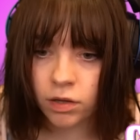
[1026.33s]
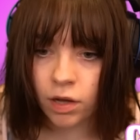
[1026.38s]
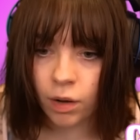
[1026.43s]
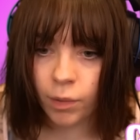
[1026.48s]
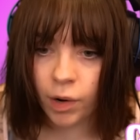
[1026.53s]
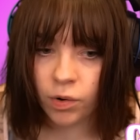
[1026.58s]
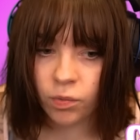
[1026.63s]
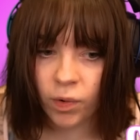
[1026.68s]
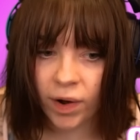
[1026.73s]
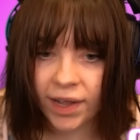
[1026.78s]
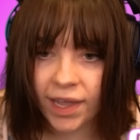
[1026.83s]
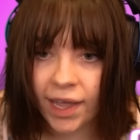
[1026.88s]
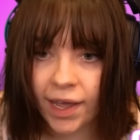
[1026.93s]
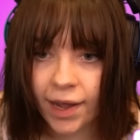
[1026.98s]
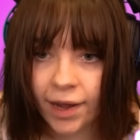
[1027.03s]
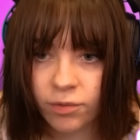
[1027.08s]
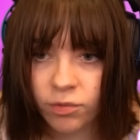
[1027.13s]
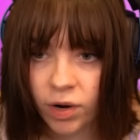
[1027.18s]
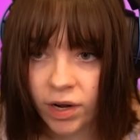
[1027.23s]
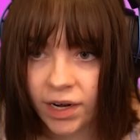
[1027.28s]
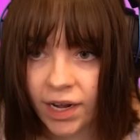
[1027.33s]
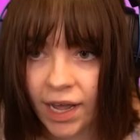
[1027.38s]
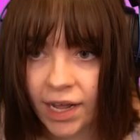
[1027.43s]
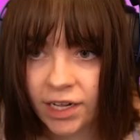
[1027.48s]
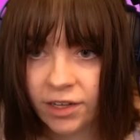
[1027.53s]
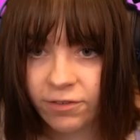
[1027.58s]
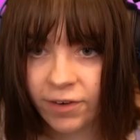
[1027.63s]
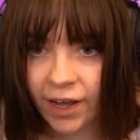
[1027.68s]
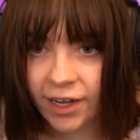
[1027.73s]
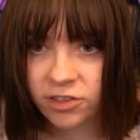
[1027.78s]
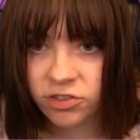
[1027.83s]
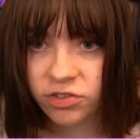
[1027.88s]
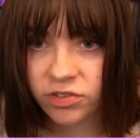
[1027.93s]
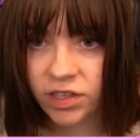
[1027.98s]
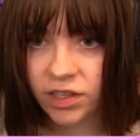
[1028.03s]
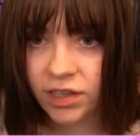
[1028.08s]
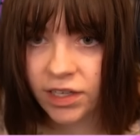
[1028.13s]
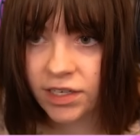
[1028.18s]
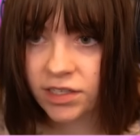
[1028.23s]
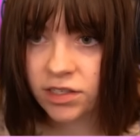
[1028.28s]
Come on, why can't I run any faster
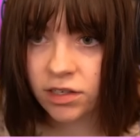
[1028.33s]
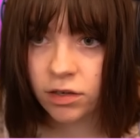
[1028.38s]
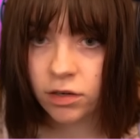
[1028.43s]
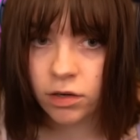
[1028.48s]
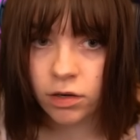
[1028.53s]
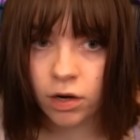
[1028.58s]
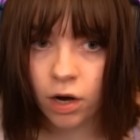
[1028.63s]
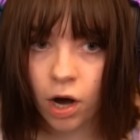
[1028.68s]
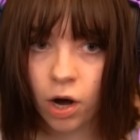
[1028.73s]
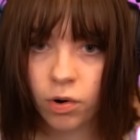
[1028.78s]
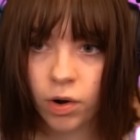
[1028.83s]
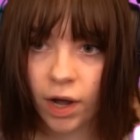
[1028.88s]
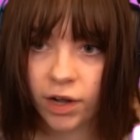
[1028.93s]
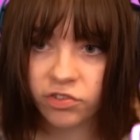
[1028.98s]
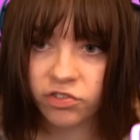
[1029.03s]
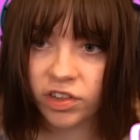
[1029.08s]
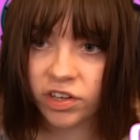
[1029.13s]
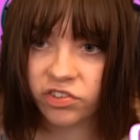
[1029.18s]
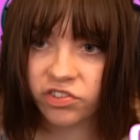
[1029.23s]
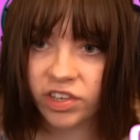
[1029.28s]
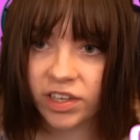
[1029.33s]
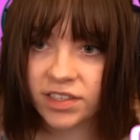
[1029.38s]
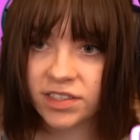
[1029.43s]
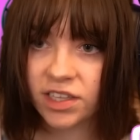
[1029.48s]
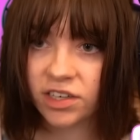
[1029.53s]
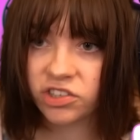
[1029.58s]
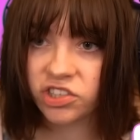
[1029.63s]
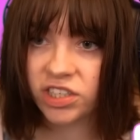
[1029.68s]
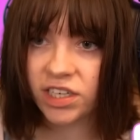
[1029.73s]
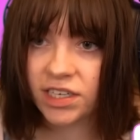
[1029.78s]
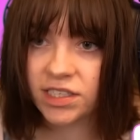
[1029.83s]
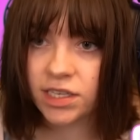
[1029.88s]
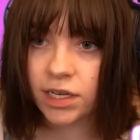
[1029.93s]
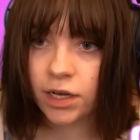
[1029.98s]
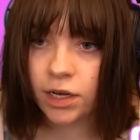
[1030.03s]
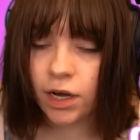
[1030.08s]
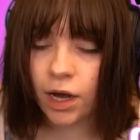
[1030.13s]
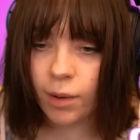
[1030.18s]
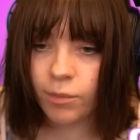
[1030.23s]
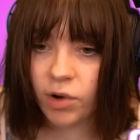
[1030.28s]
than this? Oh gosh, there she is, there she
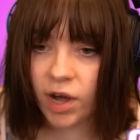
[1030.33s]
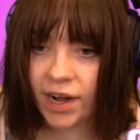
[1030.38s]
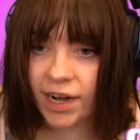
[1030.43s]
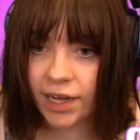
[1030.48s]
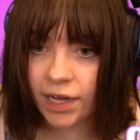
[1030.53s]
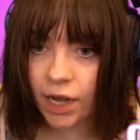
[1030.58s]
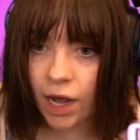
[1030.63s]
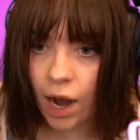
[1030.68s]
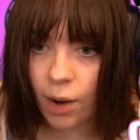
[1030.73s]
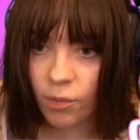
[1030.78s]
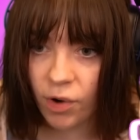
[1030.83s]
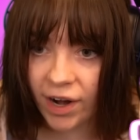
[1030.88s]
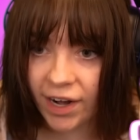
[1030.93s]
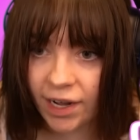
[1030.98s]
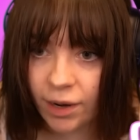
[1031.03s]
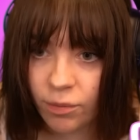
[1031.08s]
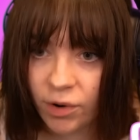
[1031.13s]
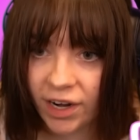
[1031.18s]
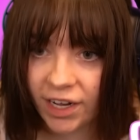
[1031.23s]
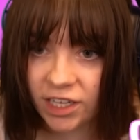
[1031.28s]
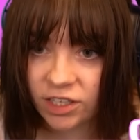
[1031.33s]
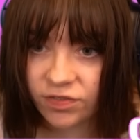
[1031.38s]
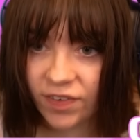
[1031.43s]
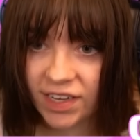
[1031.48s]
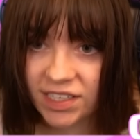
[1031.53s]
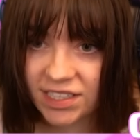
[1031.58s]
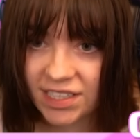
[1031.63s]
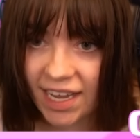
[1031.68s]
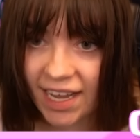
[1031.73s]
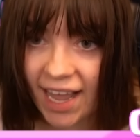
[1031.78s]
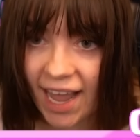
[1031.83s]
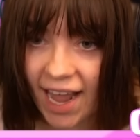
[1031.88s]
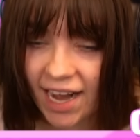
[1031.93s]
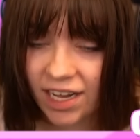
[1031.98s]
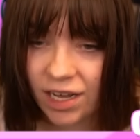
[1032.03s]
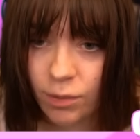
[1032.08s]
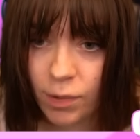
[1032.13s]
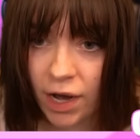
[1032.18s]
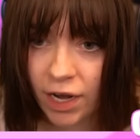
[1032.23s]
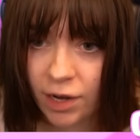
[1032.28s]
is. I'm running, I'm running, I'm running as fast as I
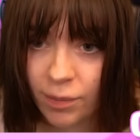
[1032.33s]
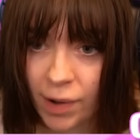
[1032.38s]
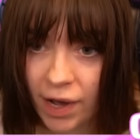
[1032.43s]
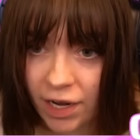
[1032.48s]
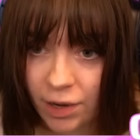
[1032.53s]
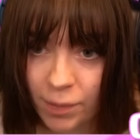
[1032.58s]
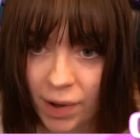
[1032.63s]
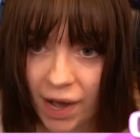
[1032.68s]
can. Come on, come on, come